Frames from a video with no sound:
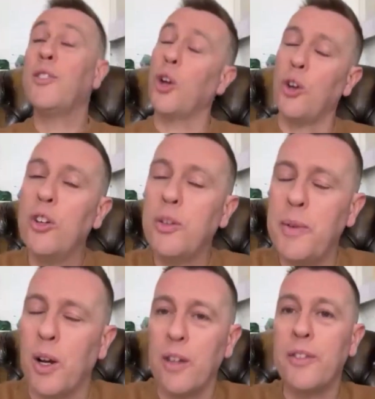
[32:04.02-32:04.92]
don't know, to
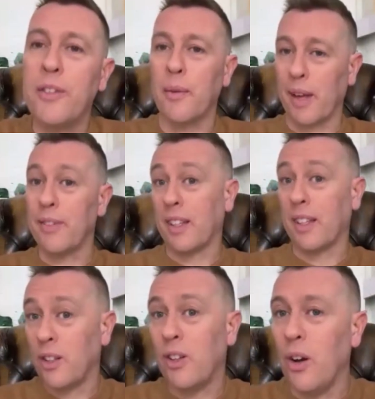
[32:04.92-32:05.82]
be honest. I'm
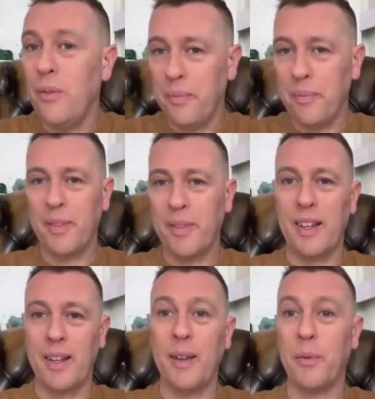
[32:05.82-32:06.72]
guessing,
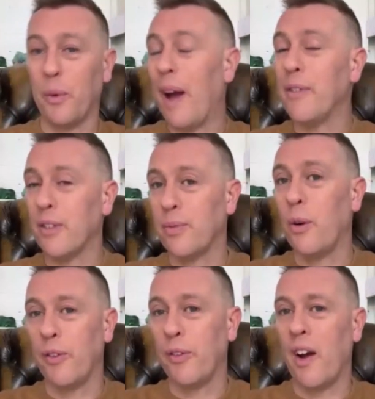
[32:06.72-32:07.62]
it will have its
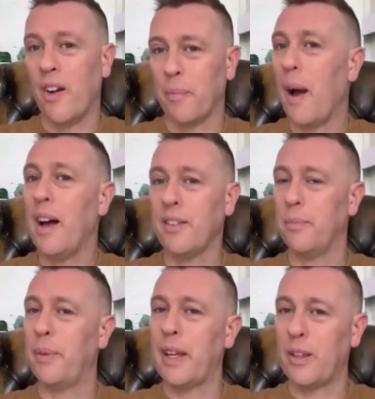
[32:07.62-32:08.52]
small flowering
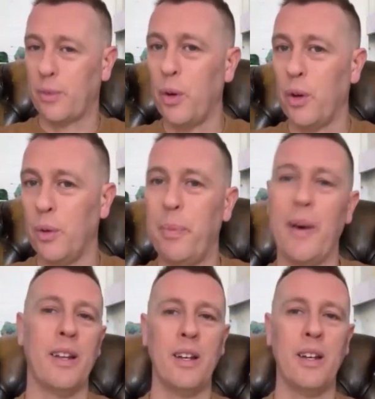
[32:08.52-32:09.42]
parts, and bees would,
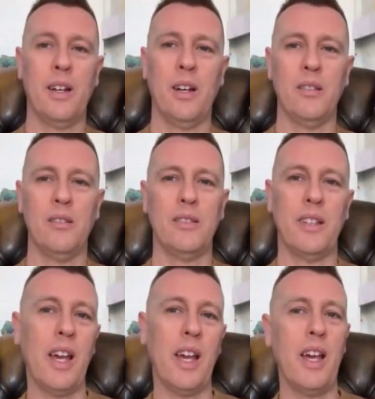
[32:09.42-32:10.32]
but
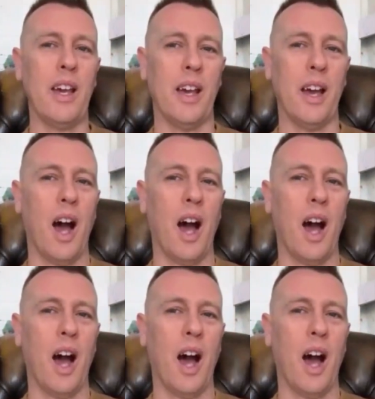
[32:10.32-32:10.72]
yeah.